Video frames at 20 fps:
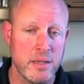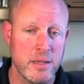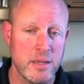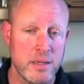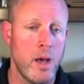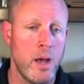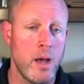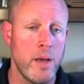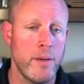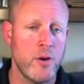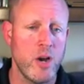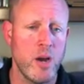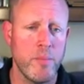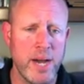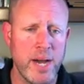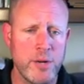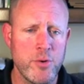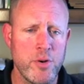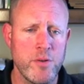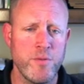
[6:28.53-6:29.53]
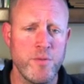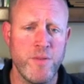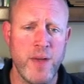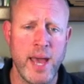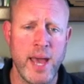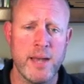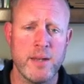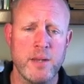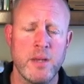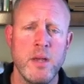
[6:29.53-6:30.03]
Carbohydrate and
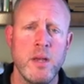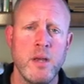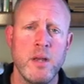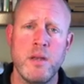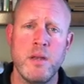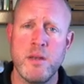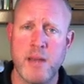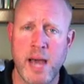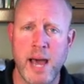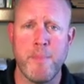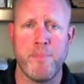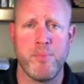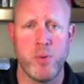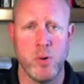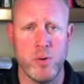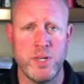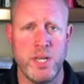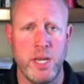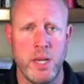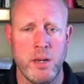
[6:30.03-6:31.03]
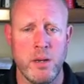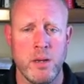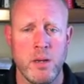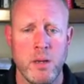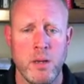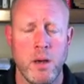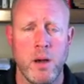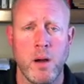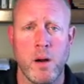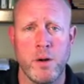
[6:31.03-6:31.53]
fat, not protein,
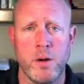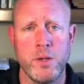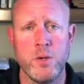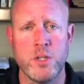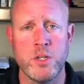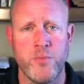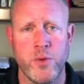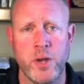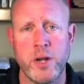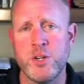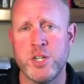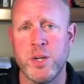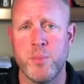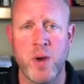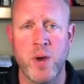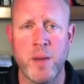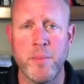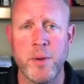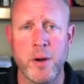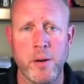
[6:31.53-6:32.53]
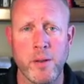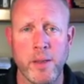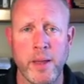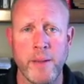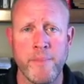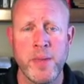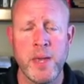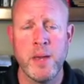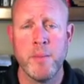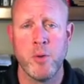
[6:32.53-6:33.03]
are used for energy
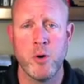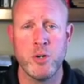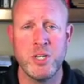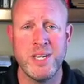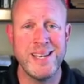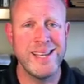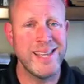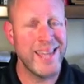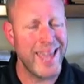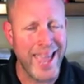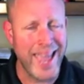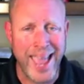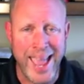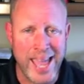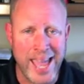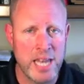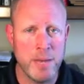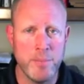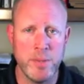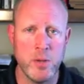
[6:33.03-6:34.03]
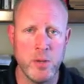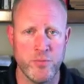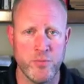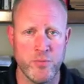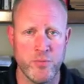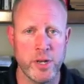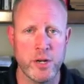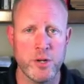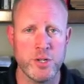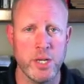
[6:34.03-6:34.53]
primarily. Protein can be used
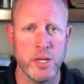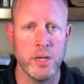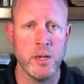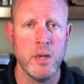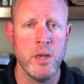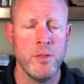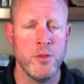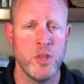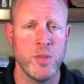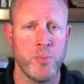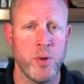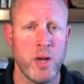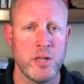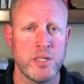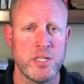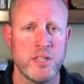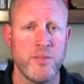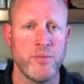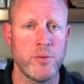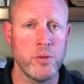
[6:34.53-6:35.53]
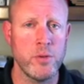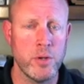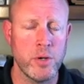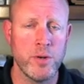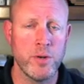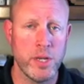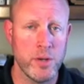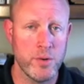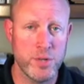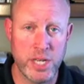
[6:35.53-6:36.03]
for energy through the process of
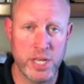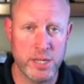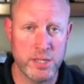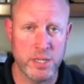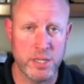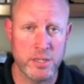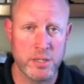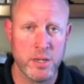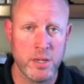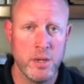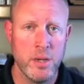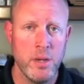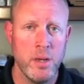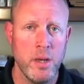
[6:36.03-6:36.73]
gluconeogenesis,